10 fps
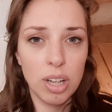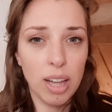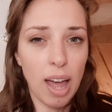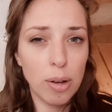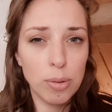
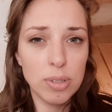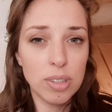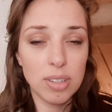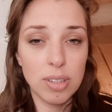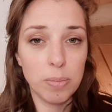clouds,
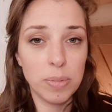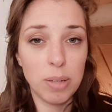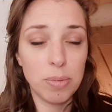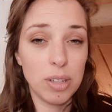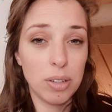and
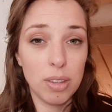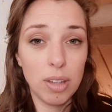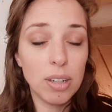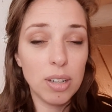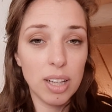sometimes they're
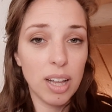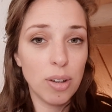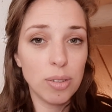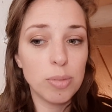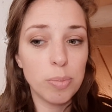thunder
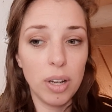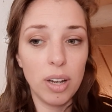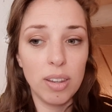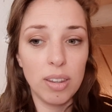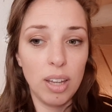clouds, but
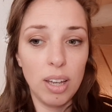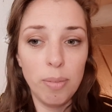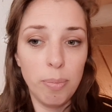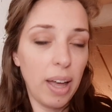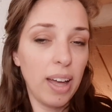they
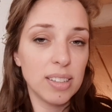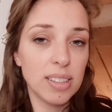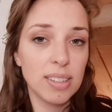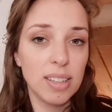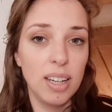
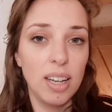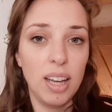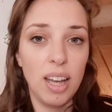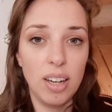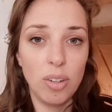pass.
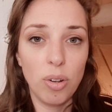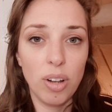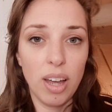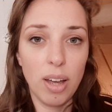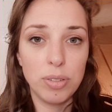And all
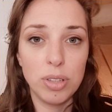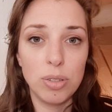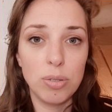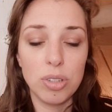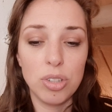I have to
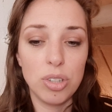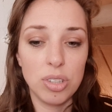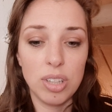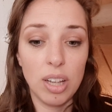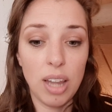do is
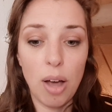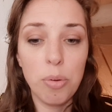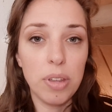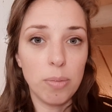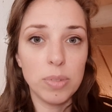just allow
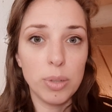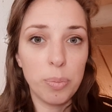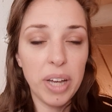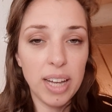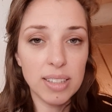them to
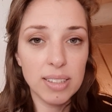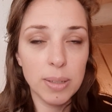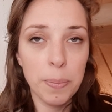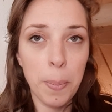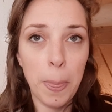pass.
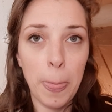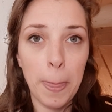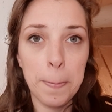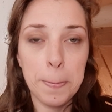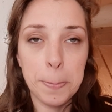
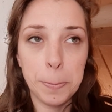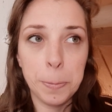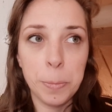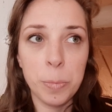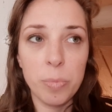
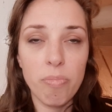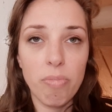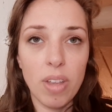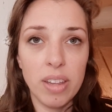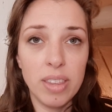Mm,
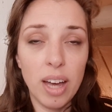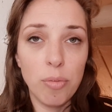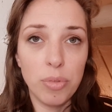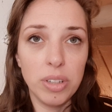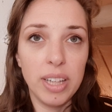and
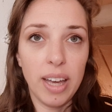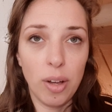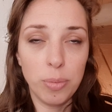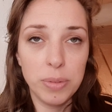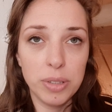that really
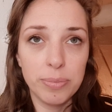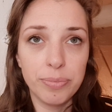helped.